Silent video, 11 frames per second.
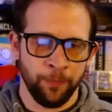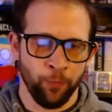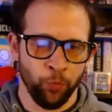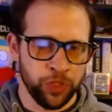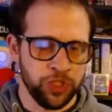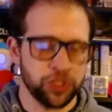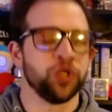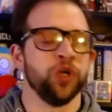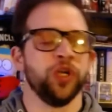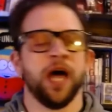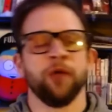which is
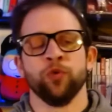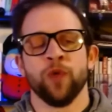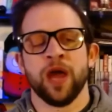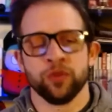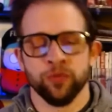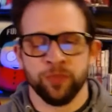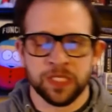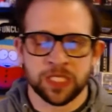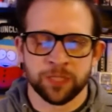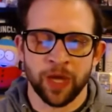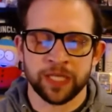good. I would rather be
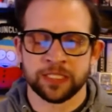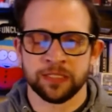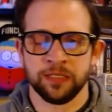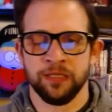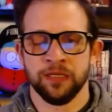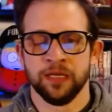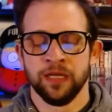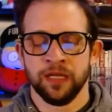spicy